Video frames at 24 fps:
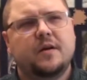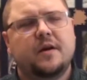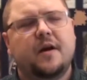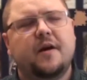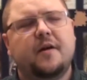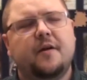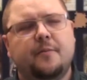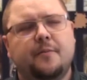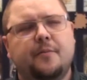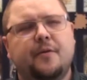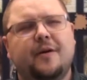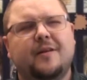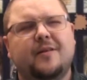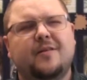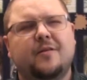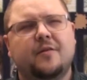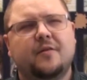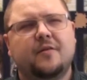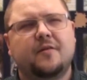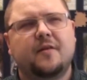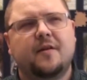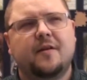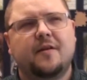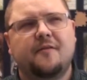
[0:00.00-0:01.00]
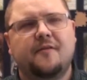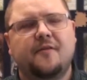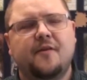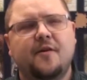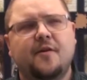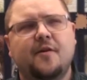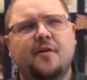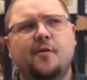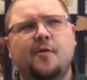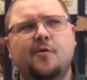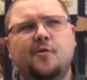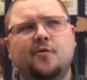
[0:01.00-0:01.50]
chiropractors are
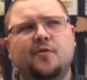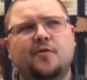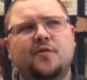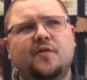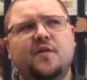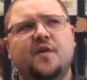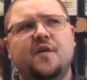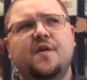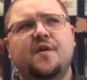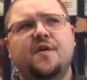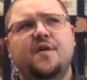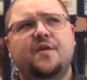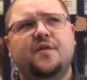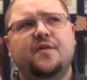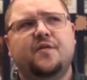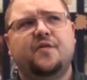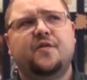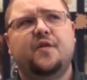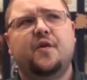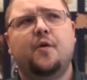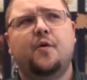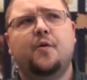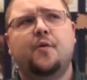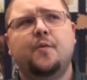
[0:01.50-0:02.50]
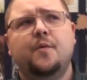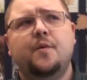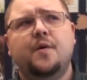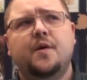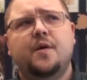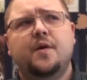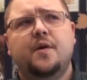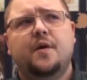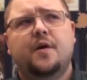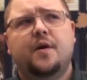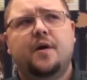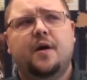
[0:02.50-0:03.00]
Virgos. So,
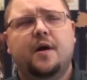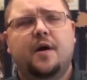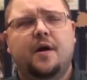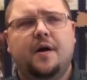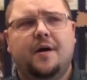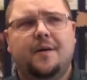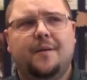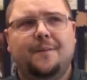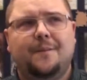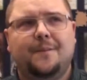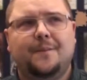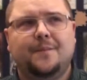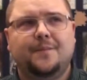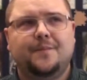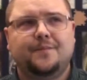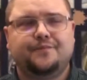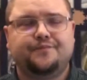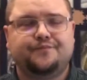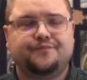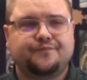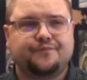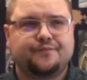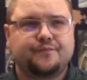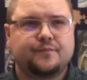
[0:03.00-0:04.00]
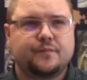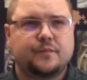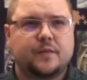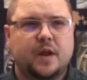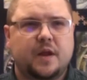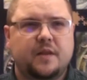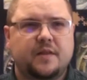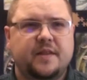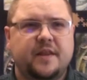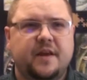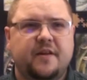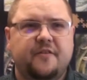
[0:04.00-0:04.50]
um,
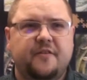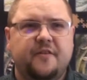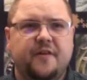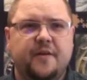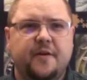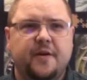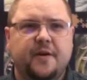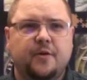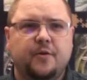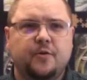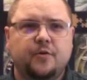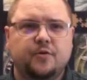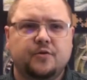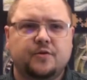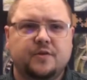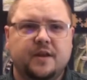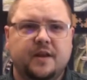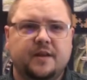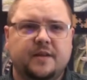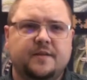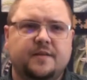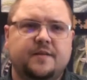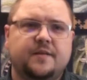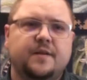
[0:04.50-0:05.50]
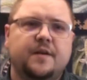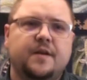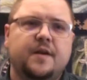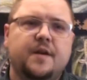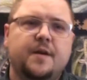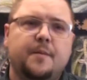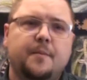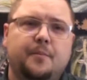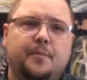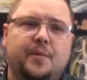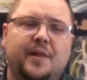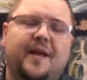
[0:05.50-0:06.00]
they are very good at
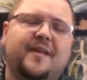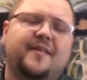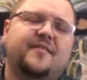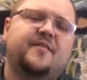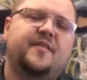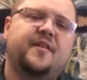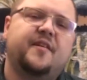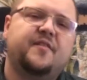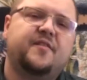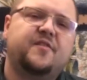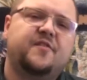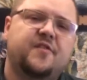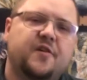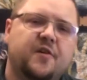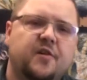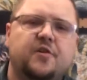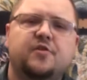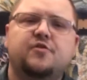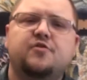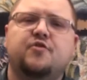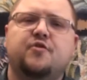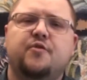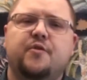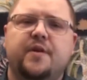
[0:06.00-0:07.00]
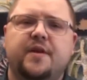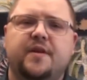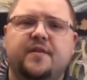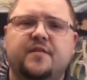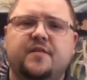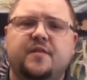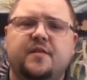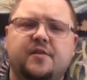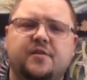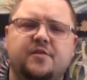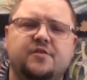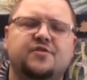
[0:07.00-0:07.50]
plastic surgery,
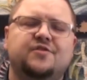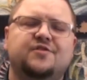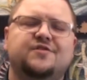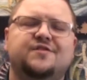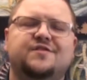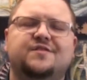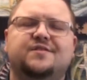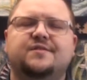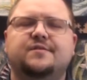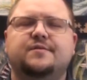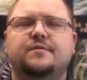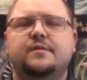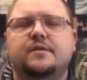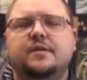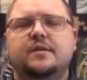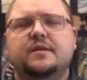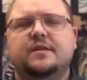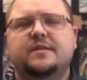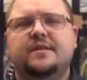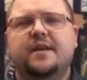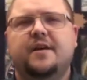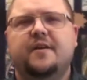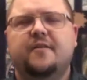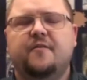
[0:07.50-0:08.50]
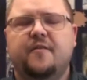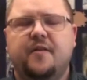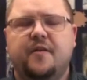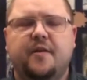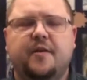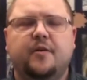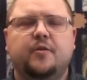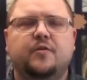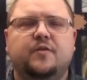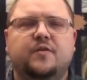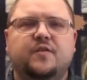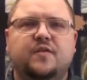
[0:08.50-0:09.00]
surgeons, they are very
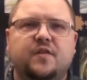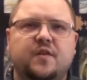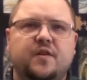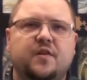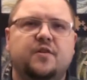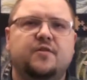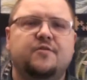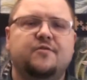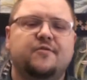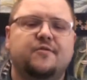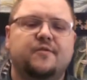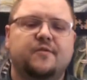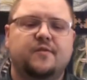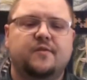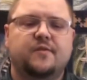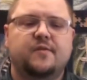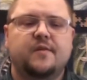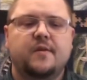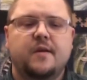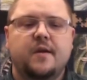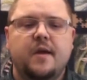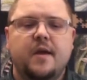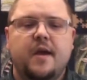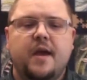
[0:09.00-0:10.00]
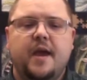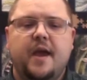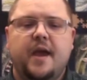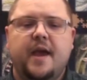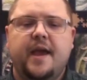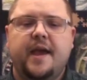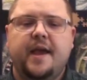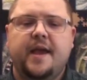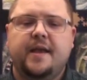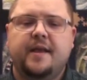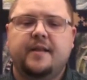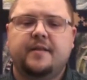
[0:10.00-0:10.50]
good surgeons,
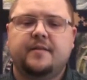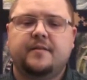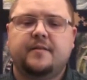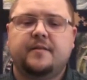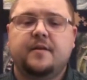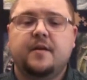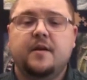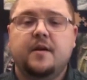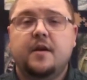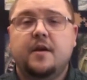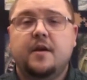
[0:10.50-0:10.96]
and